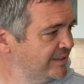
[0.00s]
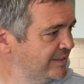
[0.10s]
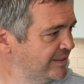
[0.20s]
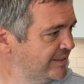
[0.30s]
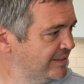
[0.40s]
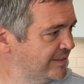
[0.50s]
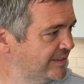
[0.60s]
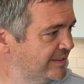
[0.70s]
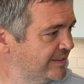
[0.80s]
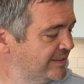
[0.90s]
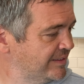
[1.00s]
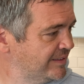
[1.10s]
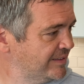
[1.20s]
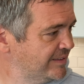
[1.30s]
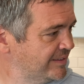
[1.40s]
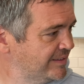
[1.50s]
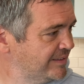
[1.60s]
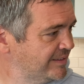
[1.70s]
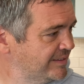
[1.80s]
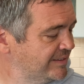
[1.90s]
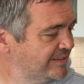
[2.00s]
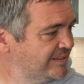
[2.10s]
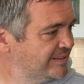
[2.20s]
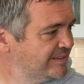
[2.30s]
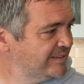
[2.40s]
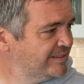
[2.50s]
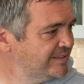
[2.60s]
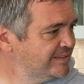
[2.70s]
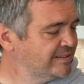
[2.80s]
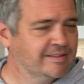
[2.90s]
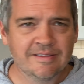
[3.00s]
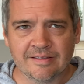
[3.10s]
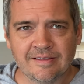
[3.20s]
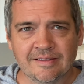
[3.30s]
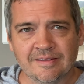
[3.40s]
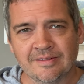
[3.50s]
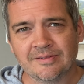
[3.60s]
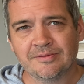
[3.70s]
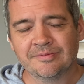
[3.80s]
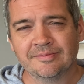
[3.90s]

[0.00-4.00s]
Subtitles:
(silent)